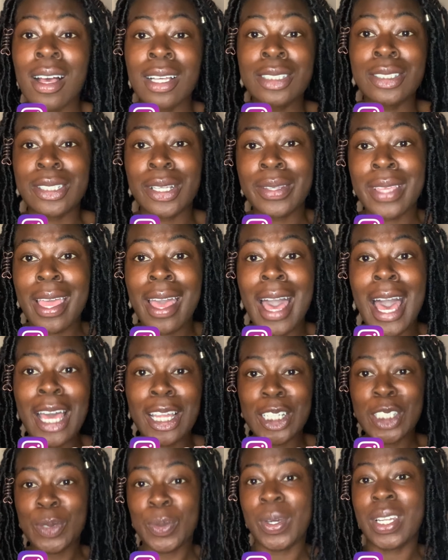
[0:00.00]
So yeah, I
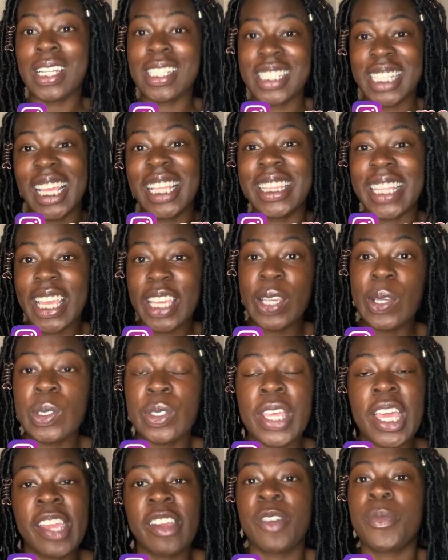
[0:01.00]
just want to say thank you
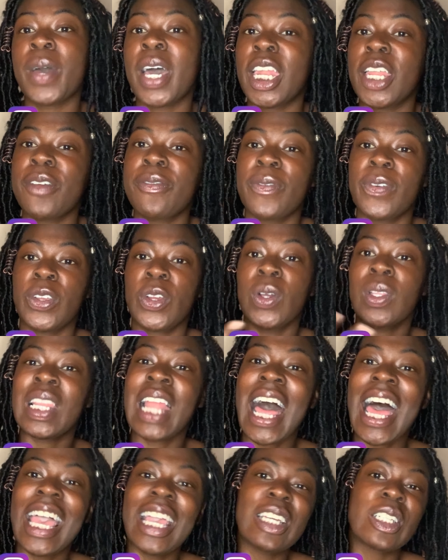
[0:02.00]
to everybody for your
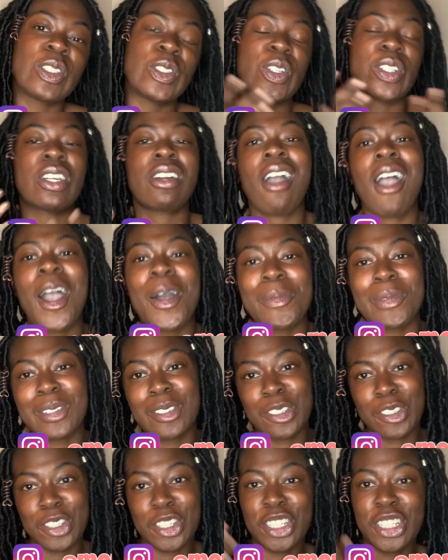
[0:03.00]
likes, your comments,
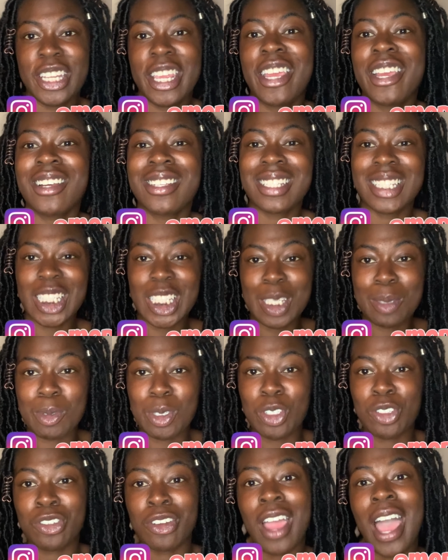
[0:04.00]
your shares, and
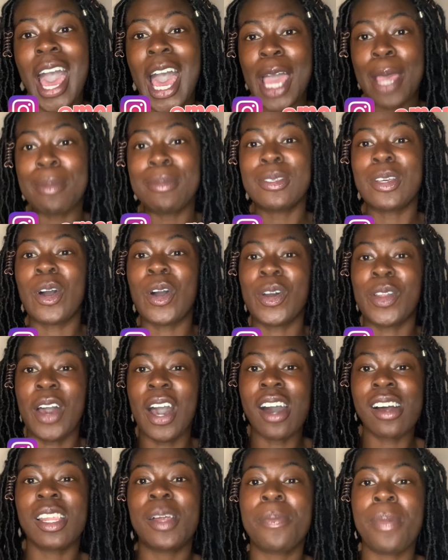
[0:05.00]
subscribes on
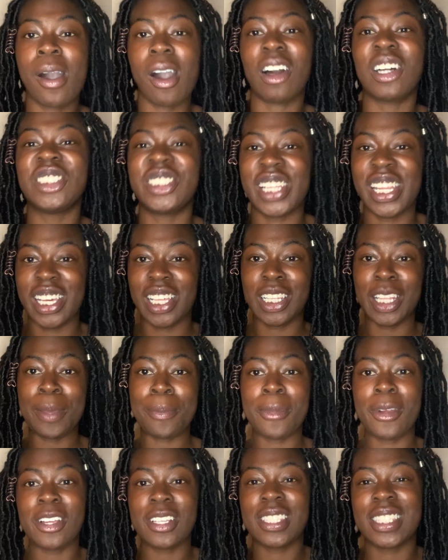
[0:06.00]
Unapologetically
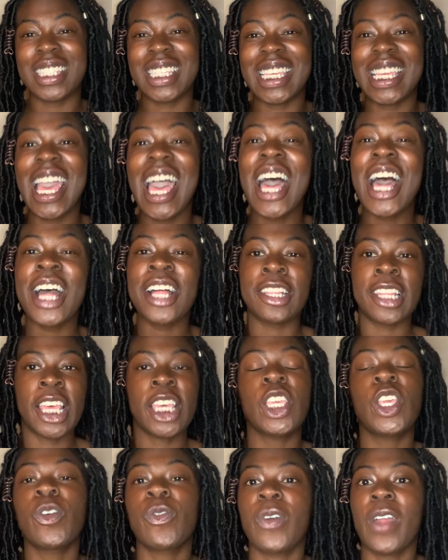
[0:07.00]
Mercy.
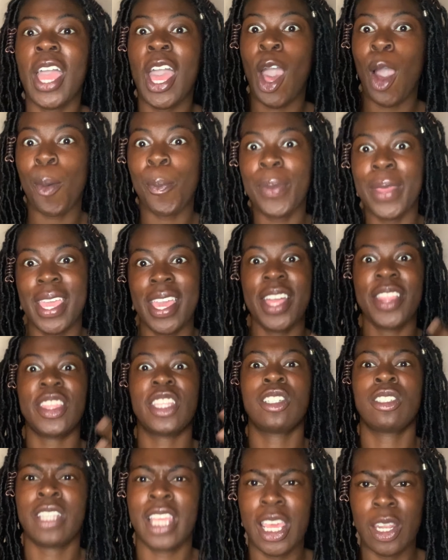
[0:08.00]
Thank you for helping the
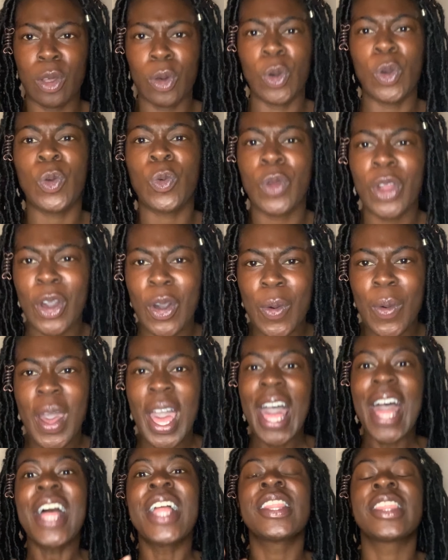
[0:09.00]
channel grow.
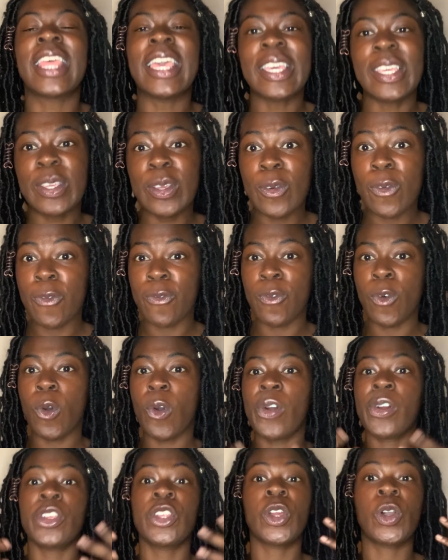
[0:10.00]
Thank you
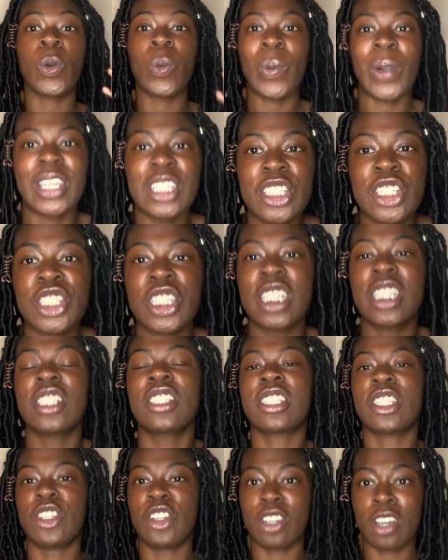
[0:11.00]
for your questions
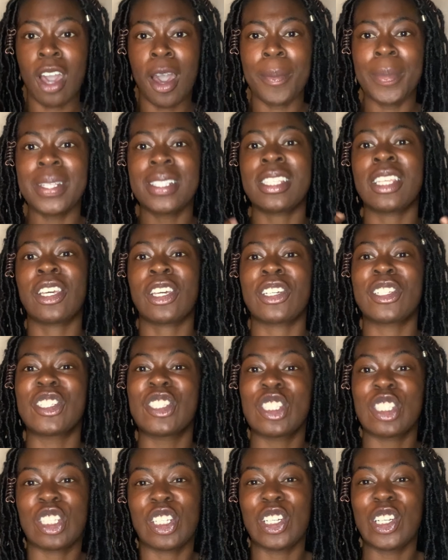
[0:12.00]
and your comments and
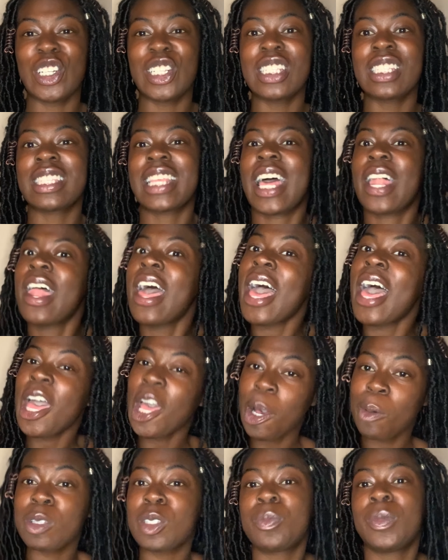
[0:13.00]
concerns. That
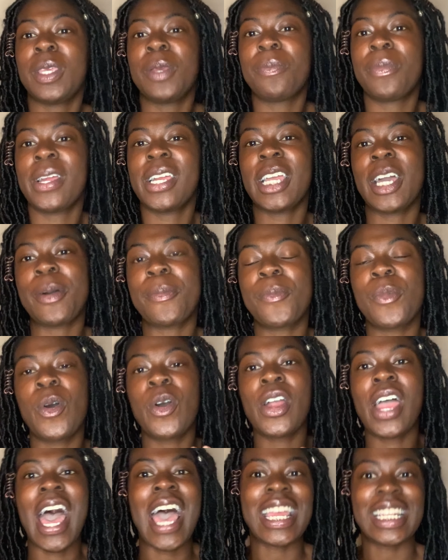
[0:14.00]
helps me bring up more
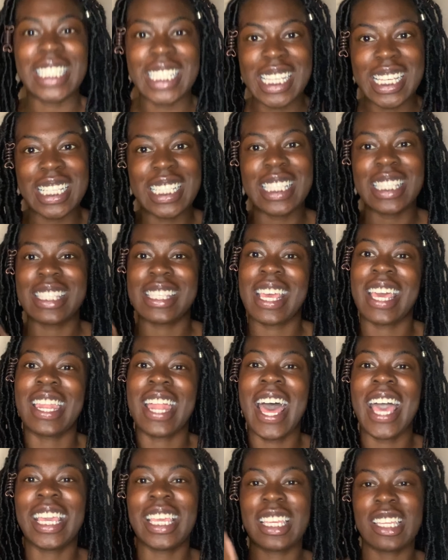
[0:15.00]
ideas that
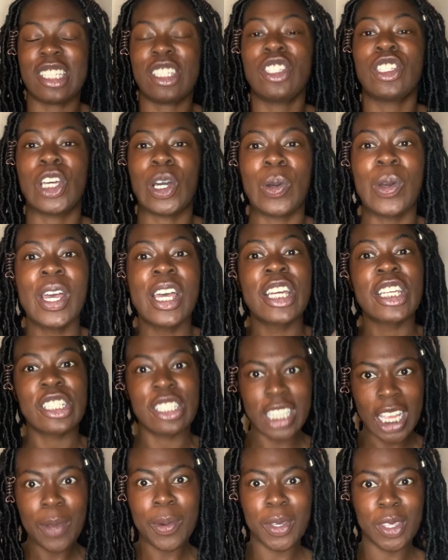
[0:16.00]
I can,
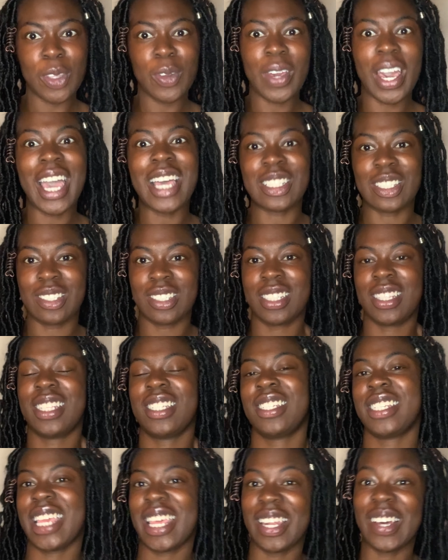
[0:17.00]
share with you guys onto this
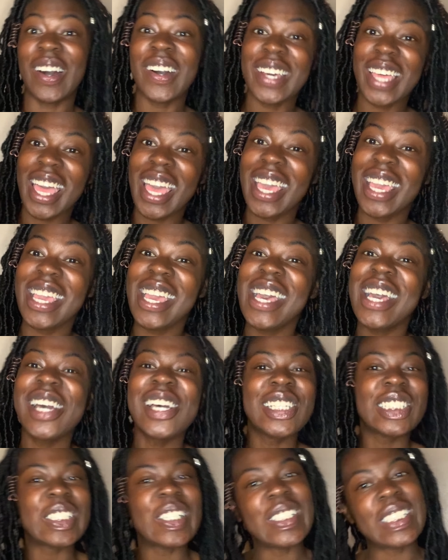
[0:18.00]
channel, okay?
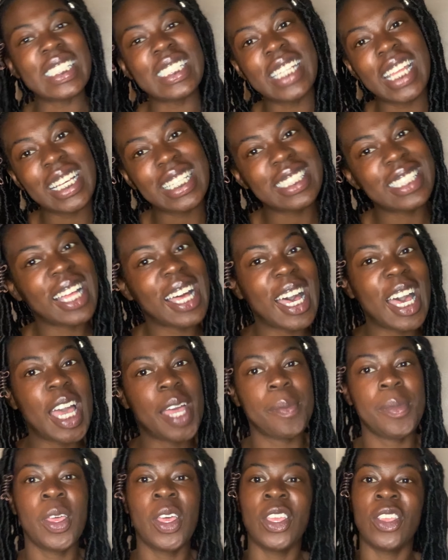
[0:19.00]
So until next
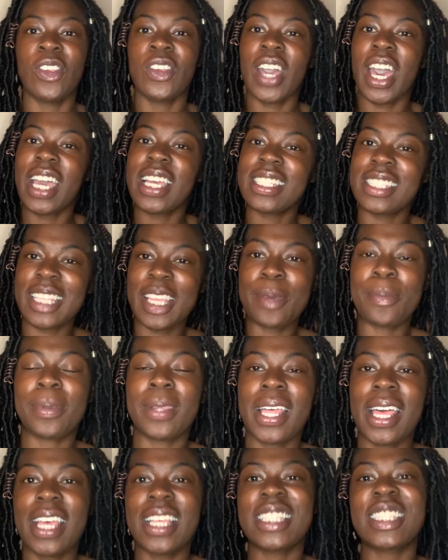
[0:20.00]
time, you guys stay
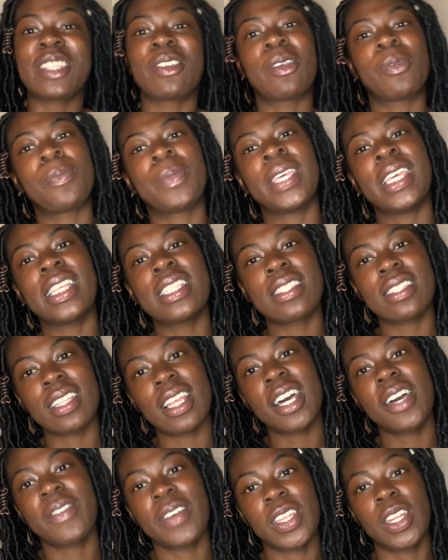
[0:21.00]
blessed with peace,
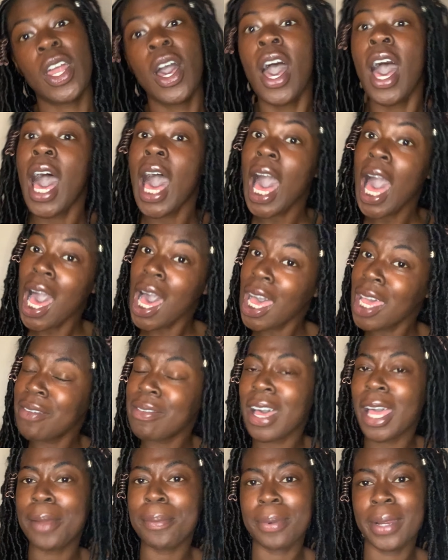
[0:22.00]
love, and high
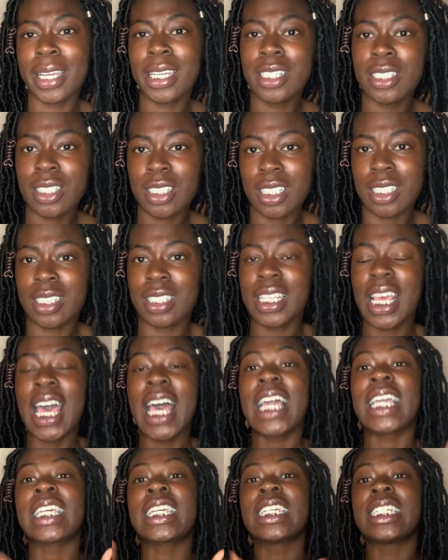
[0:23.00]
vibrations.
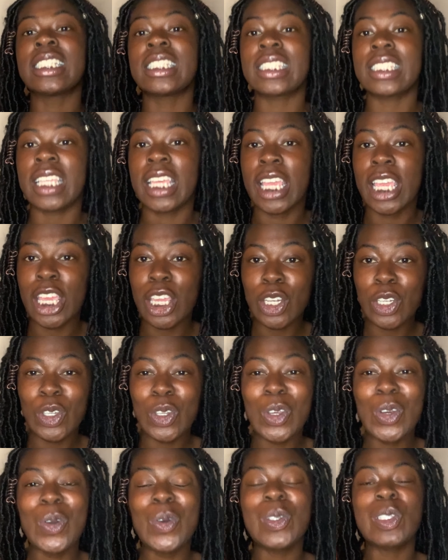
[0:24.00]

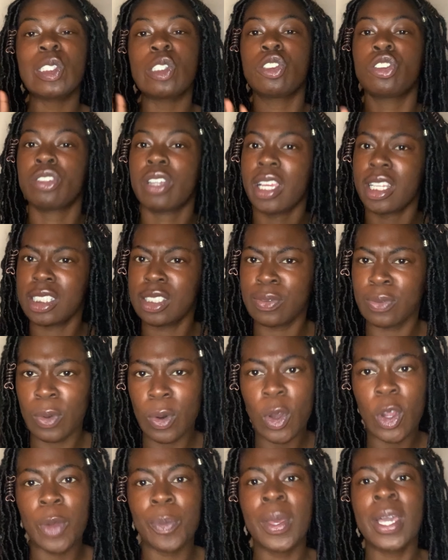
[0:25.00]
Continue to
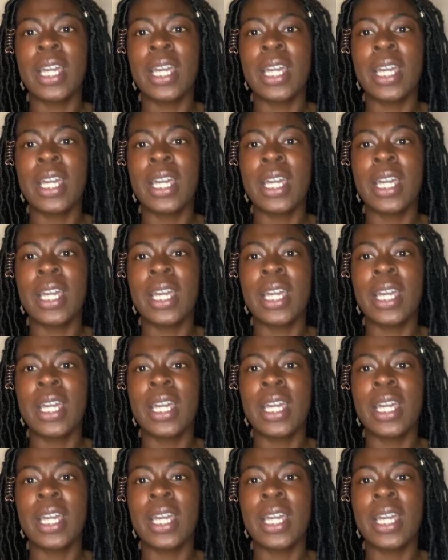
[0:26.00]
transform